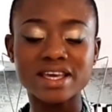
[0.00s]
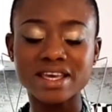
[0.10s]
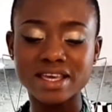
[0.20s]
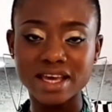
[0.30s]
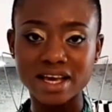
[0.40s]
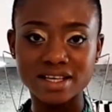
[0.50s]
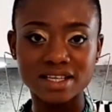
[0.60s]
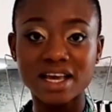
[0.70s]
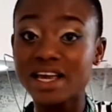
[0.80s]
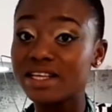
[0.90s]
Yes,
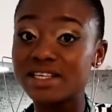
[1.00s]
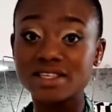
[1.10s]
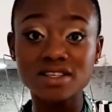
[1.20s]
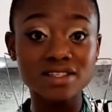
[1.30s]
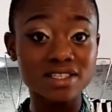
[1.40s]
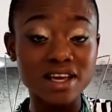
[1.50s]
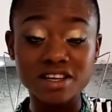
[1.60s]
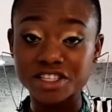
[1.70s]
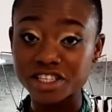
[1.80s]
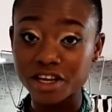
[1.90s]
it is not a
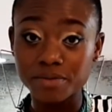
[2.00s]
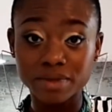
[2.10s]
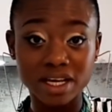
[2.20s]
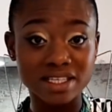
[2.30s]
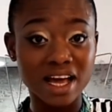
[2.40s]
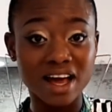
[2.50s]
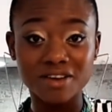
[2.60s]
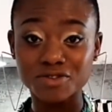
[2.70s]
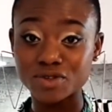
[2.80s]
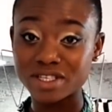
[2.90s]
shame that I
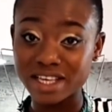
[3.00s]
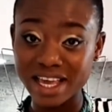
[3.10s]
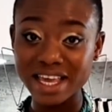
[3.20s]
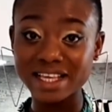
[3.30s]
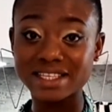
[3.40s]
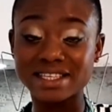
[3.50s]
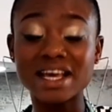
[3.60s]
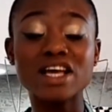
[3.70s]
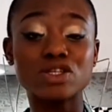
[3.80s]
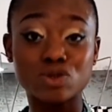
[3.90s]
have to say it
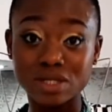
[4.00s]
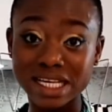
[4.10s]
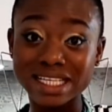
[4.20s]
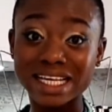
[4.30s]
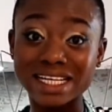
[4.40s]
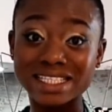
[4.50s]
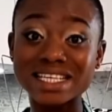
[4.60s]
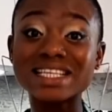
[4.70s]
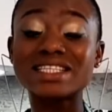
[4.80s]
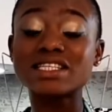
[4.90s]
today, that
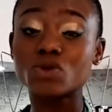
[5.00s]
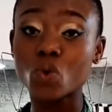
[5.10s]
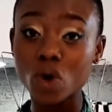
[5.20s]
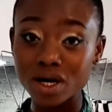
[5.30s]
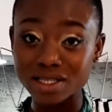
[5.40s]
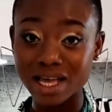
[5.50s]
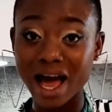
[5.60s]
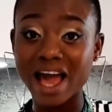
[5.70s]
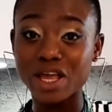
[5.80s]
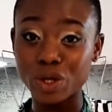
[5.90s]
it is what
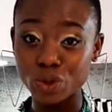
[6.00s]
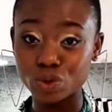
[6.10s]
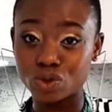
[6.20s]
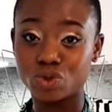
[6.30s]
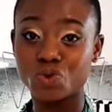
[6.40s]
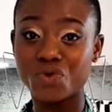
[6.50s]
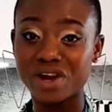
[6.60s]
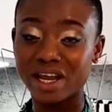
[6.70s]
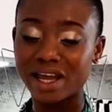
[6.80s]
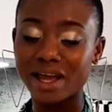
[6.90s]
I use to
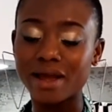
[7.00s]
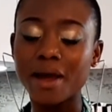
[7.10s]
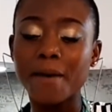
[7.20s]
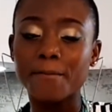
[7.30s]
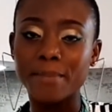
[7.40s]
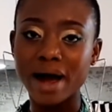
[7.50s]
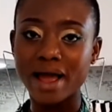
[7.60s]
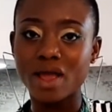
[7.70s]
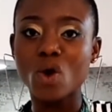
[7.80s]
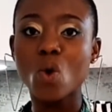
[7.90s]
regain
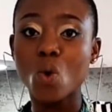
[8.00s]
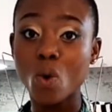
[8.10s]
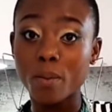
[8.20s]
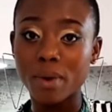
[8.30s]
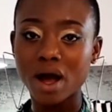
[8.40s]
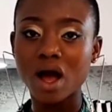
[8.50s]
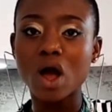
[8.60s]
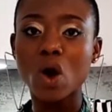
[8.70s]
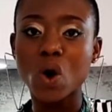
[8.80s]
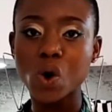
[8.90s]
my
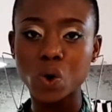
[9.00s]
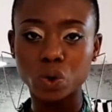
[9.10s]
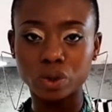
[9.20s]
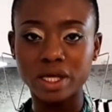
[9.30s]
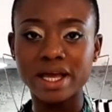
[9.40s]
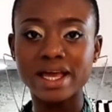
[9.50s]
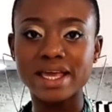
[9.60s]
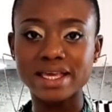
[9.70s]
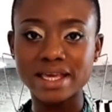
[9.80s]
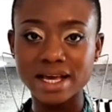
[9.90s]
womanhood.
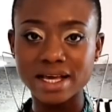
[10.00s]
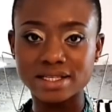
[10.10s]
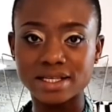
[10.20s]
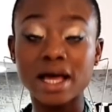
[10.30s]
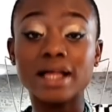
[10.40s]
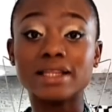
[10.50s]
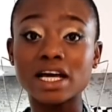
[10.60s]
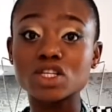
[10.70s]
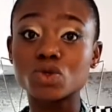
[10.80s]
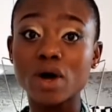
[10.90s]
Yes,
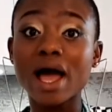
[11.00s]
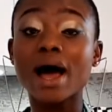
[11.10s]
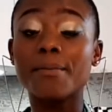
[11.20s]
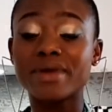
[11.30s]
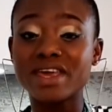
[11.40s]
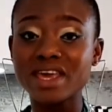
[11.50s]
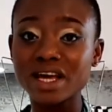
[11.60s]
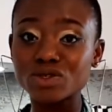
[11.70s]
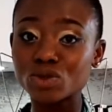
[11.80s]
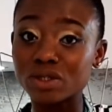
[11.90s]
that's why I'm
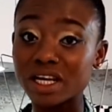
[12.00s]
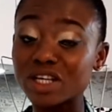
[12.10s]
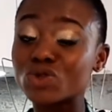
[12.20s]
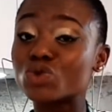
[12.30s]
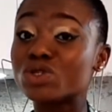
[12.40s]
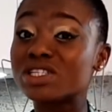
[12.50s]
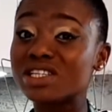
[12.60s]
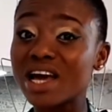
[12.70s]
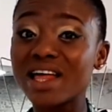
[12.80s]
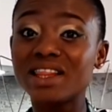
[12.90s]
here today to
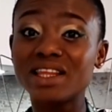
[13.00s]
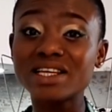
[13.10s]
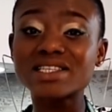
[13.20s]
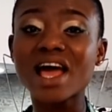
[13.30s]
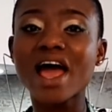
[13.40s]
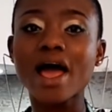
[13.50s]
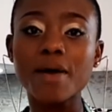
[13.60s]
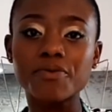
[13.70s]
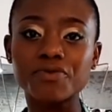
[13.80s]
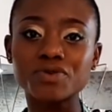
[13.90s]
share these
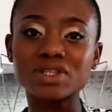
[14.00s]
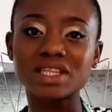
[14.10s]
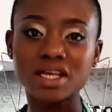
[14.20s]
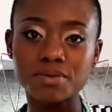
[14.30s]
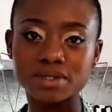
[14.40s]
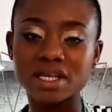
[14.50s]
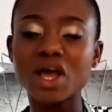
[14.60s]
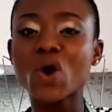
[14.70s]
helpful tips